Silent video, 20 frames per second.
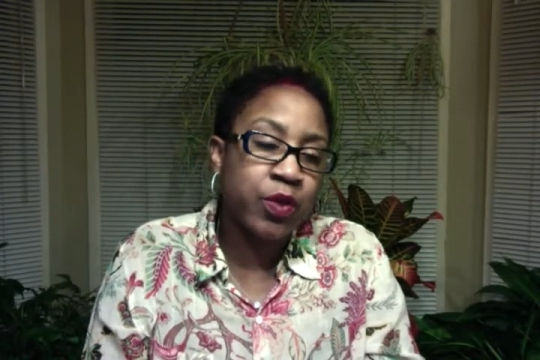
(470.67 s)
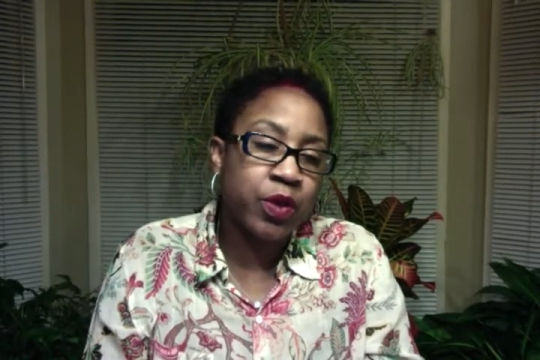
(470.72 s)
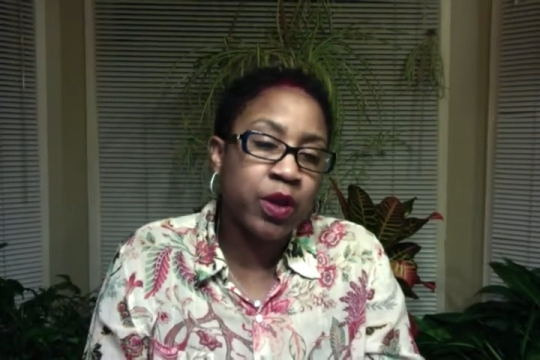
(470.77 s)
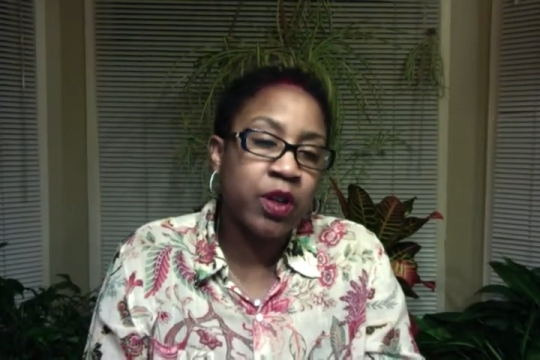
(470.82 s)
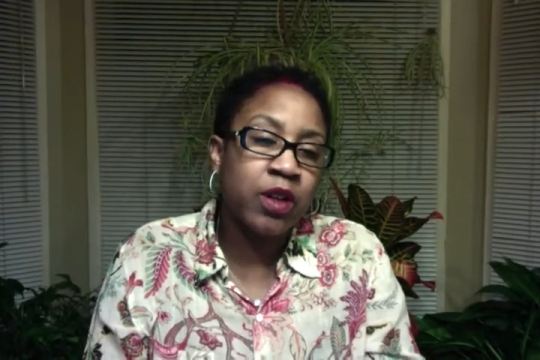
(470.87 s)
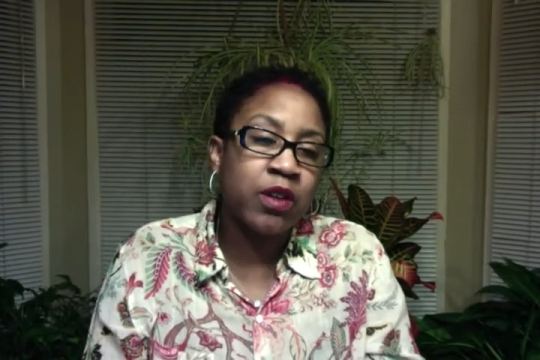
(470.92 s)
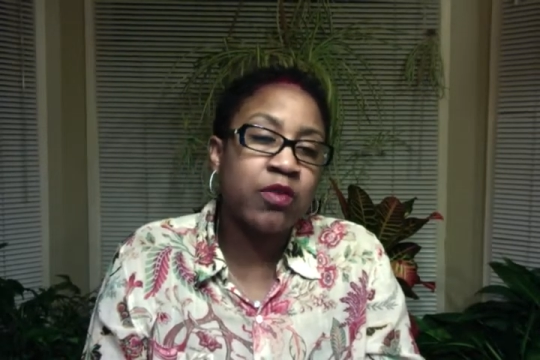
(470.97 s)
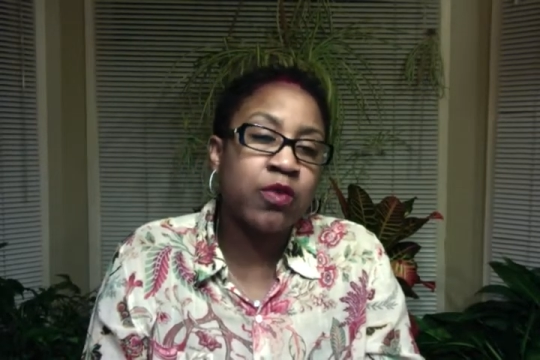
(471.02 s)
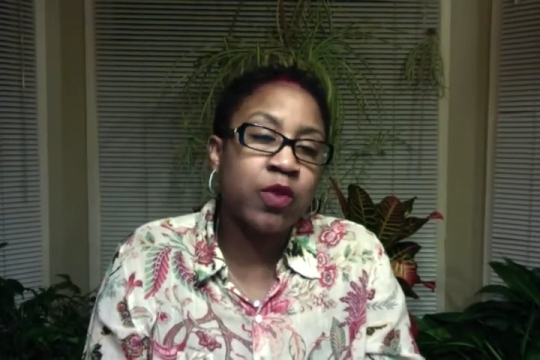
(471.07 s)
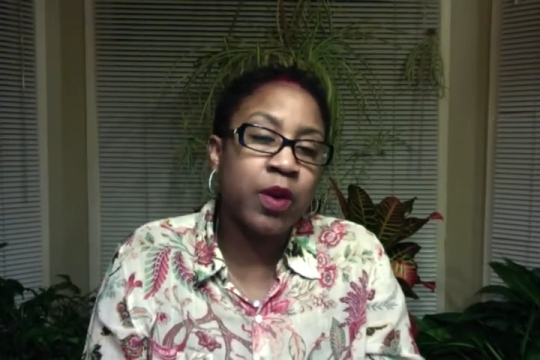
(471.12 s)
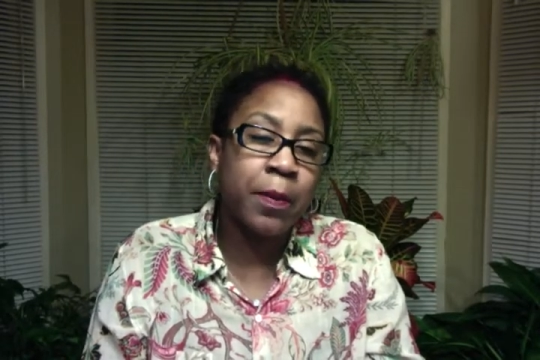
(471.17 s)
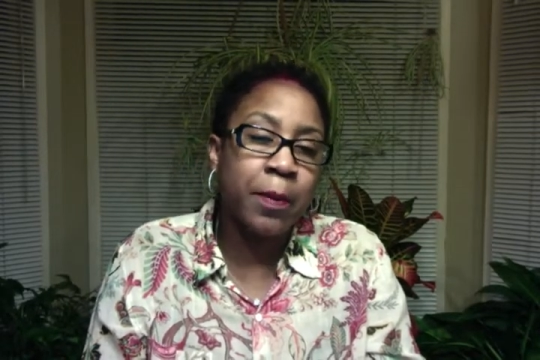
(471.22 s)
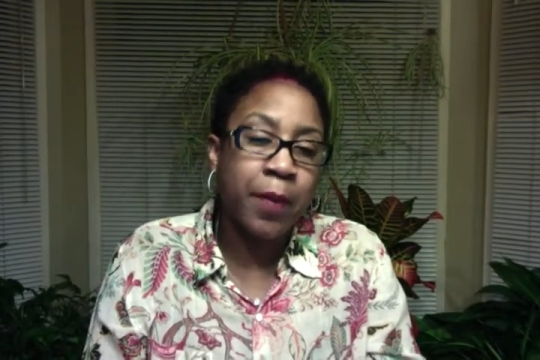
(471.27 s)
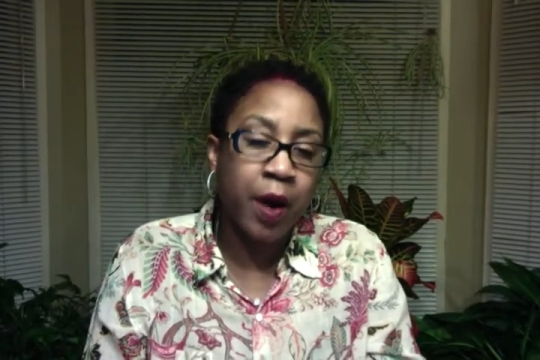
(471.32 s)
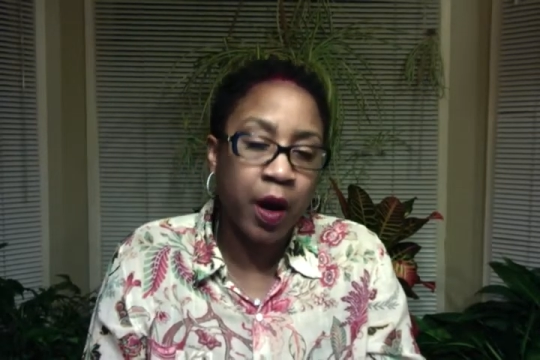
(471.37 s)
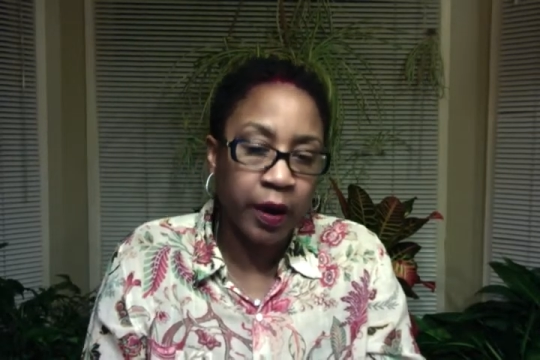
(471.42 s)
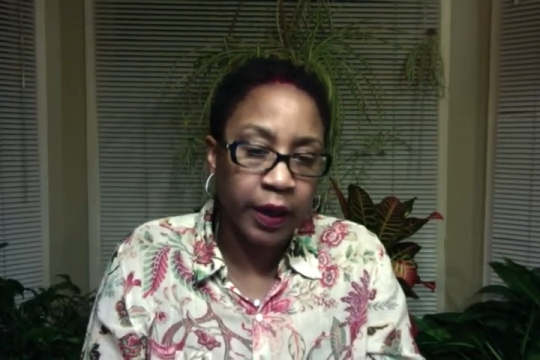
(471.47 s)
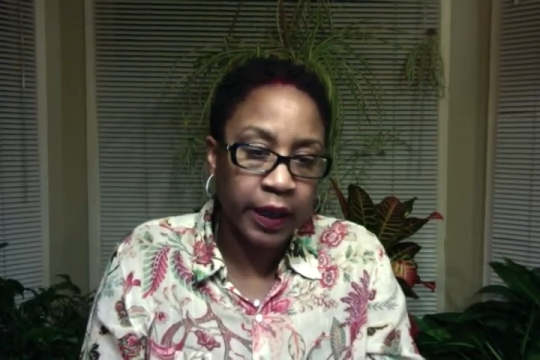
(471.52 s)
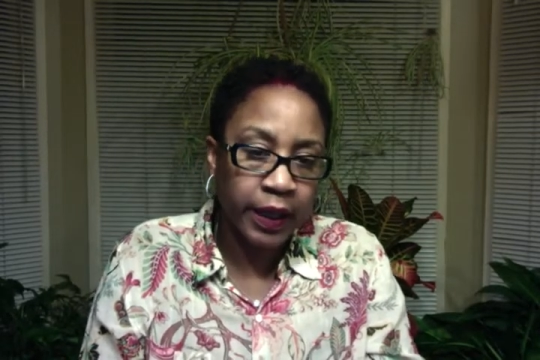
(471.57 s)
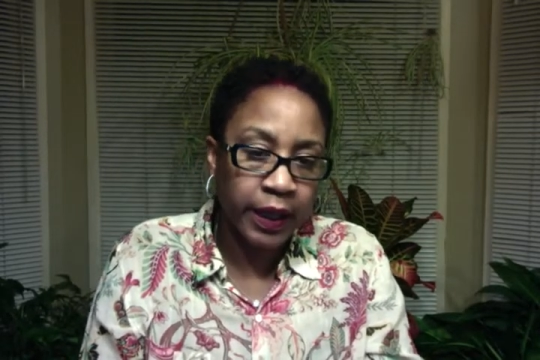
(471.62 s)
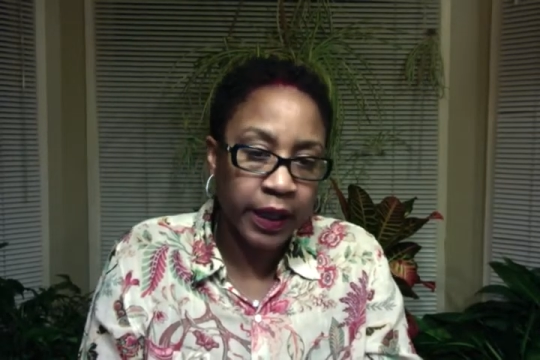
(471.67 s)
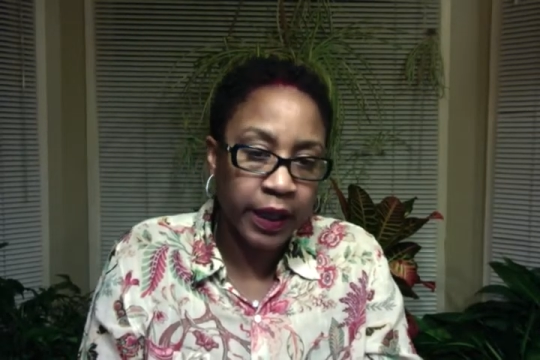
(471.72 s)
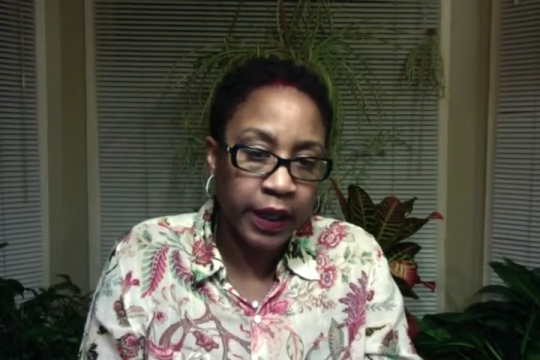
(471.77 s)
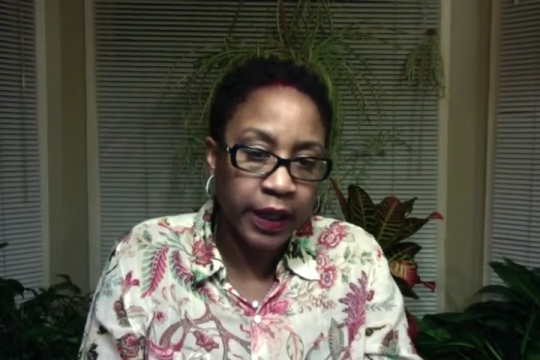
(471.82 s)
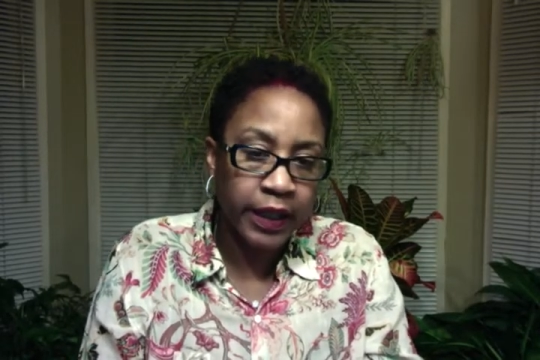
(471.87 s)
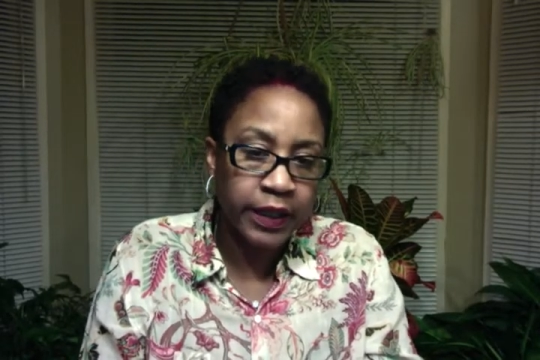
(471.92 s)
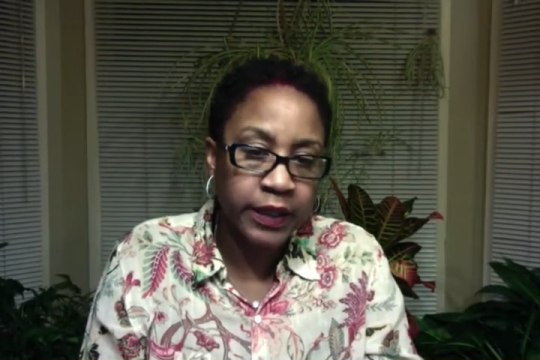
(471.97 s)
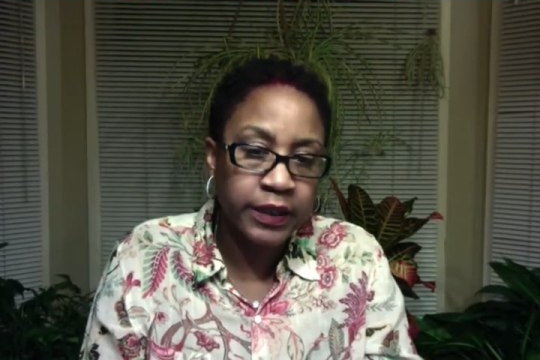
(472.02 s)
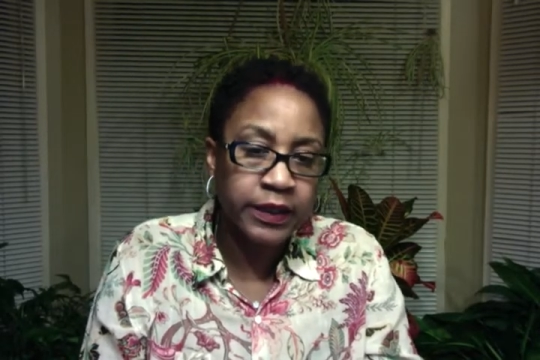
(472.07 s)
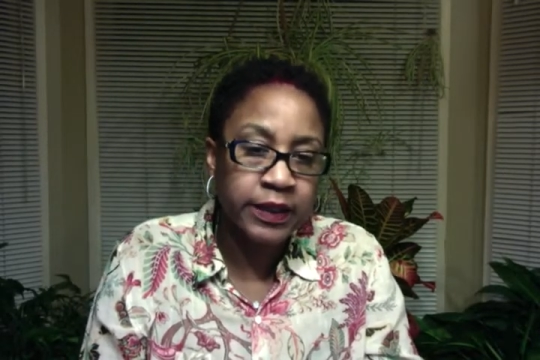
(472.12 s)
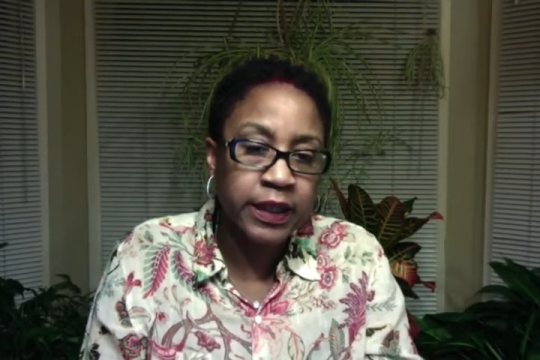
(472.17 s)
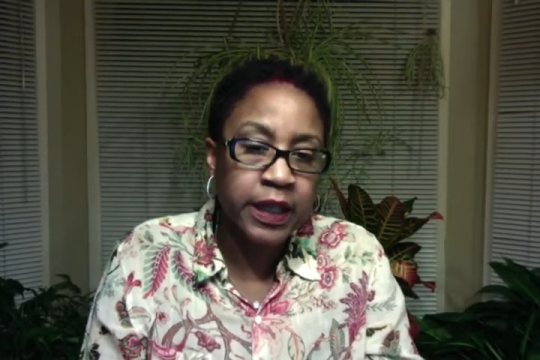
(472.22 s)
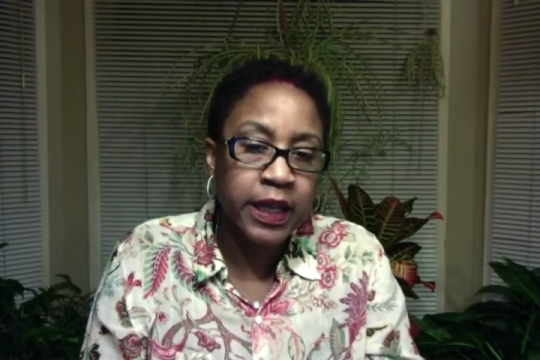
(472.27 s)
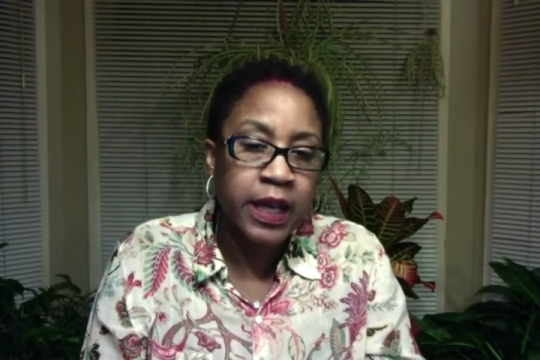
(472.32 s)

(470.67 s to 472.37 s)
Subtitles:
quick of what marketing is.